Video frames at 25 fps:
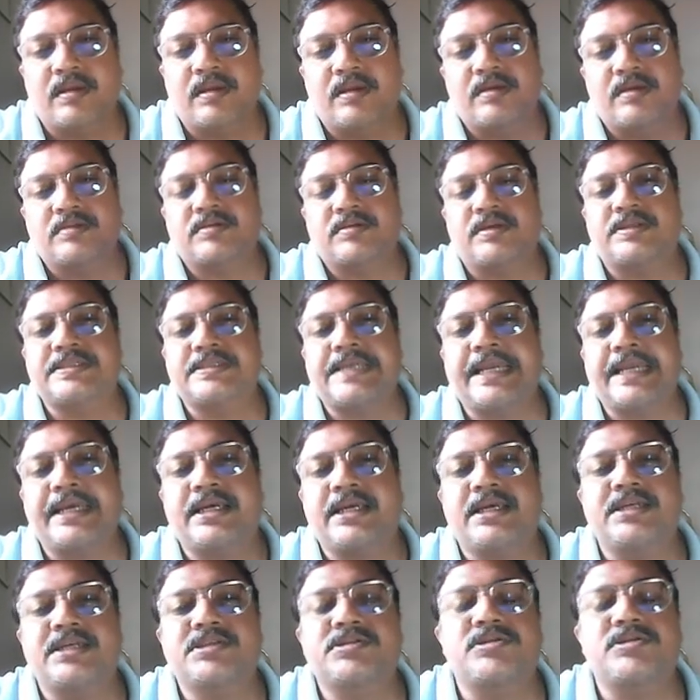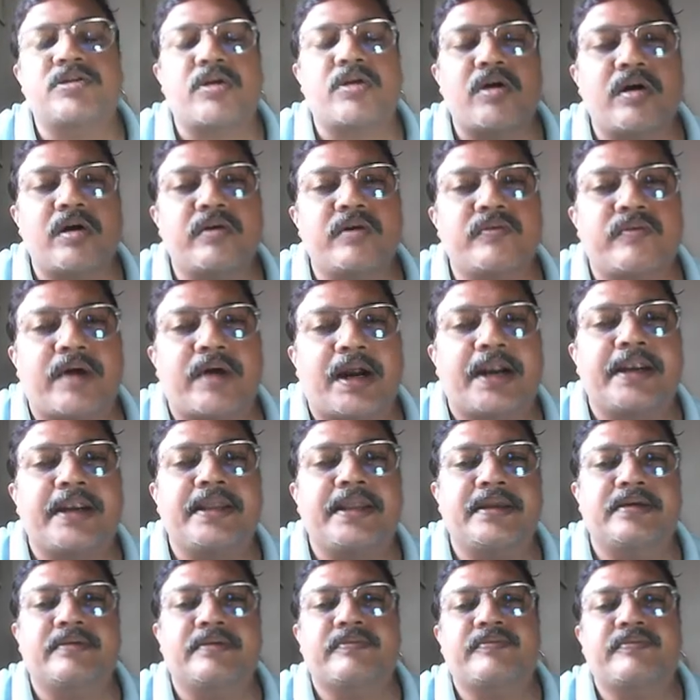So it's like a strong
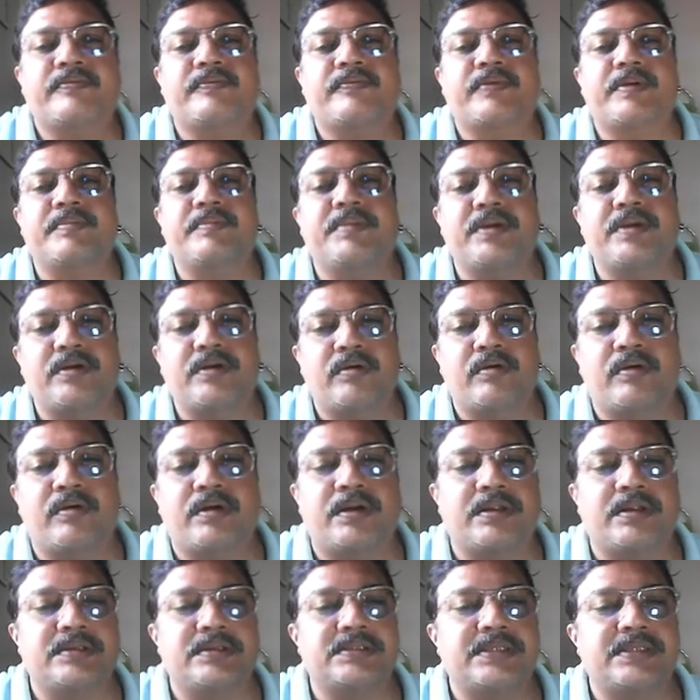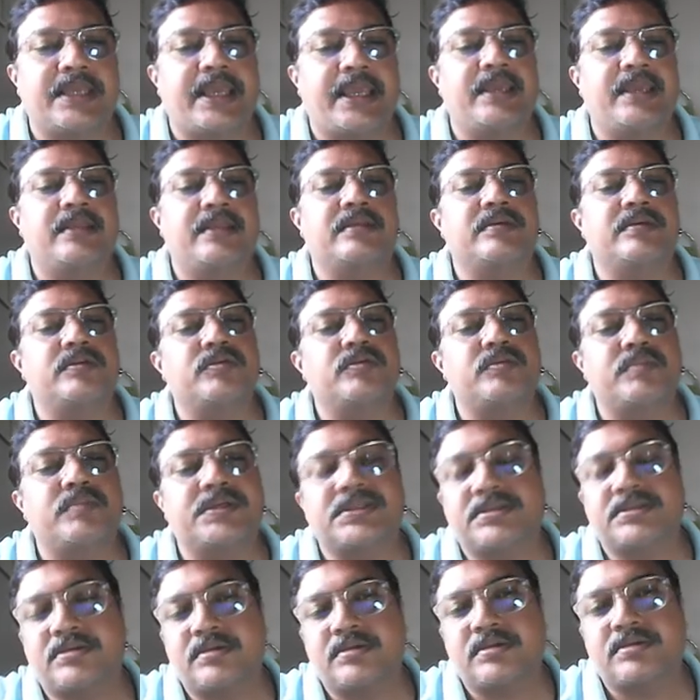warning from the court saying you
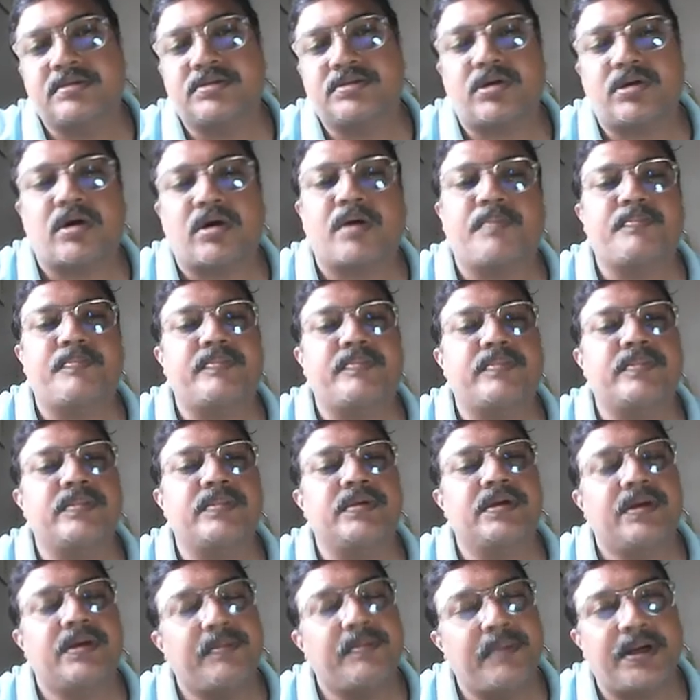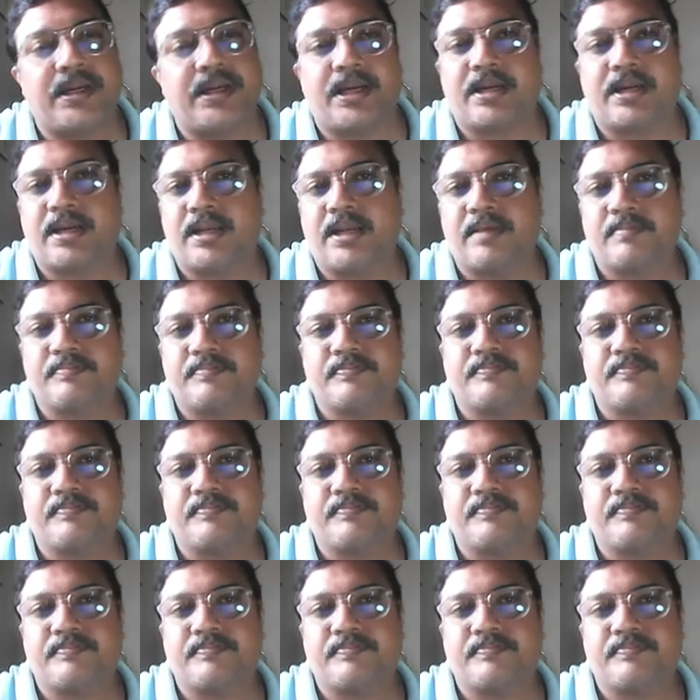must stop immediately.